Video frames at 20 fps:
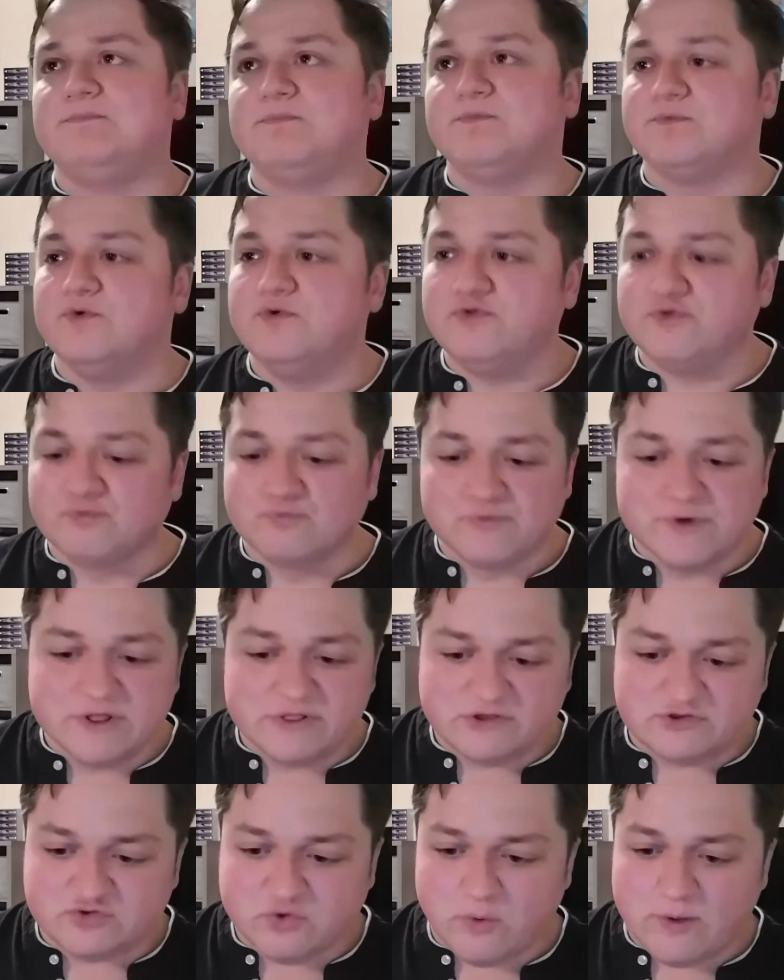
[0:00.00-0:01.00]
who's
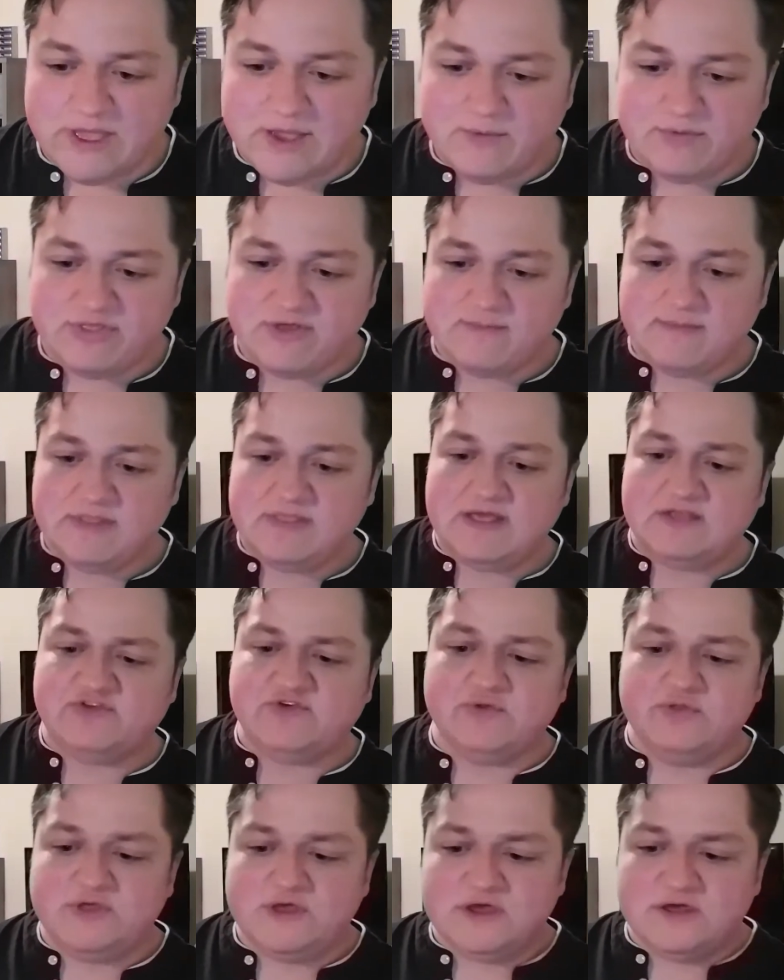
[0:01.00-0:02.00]
really toying with him in that.
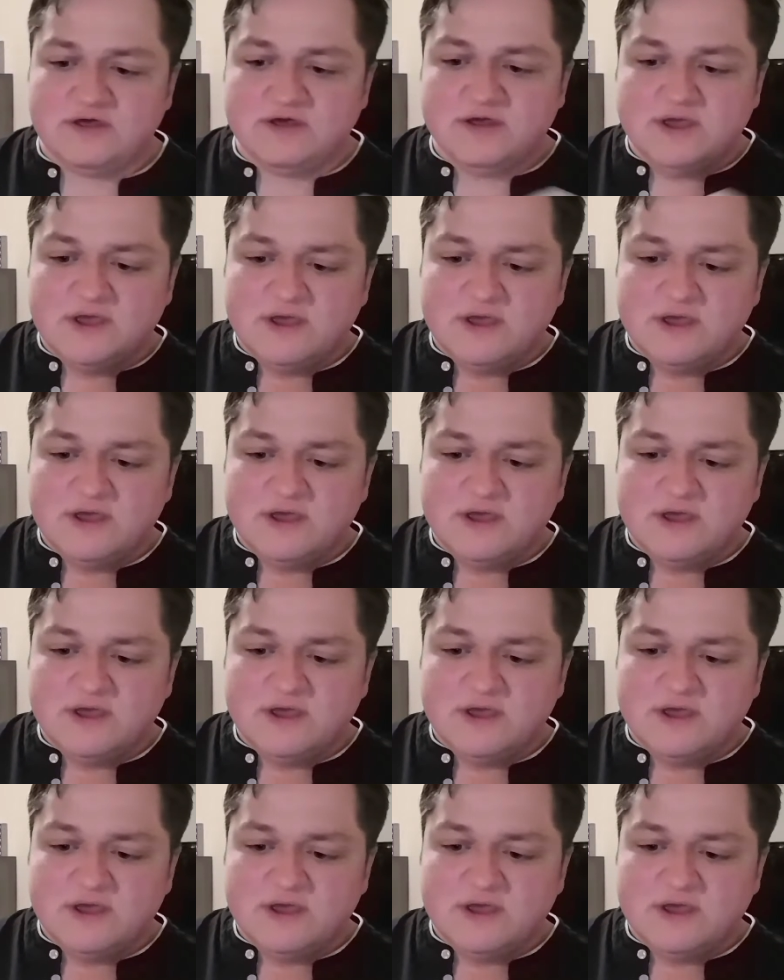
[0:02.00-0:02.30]
So the